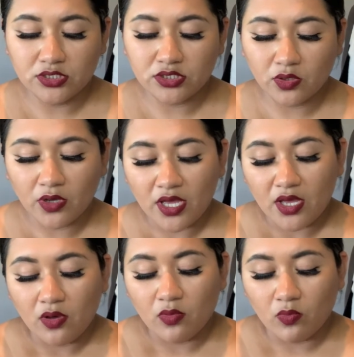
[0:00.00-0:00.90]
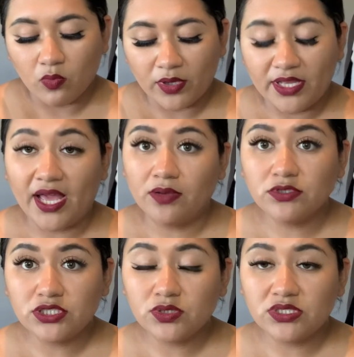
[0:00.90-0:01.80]
So when I
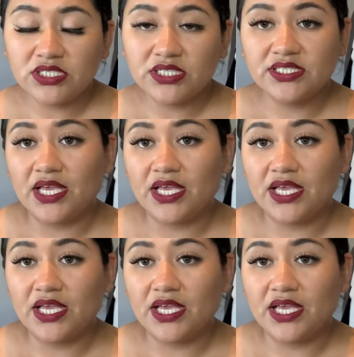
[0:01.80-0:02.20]
was using this,